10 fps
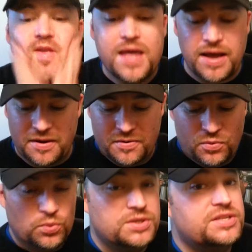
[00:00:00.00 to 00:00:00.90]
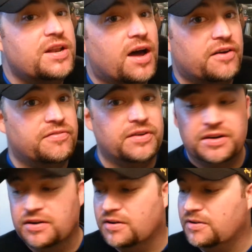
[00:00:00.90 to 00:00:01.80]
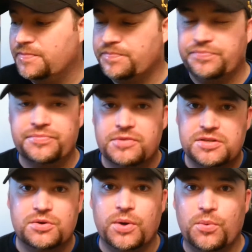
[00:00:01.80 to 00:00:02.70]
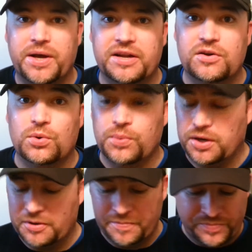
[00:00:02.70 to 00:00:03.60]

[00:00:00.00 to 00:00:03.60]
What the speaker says: that was not fun at all. Just a quick wetting in cold water.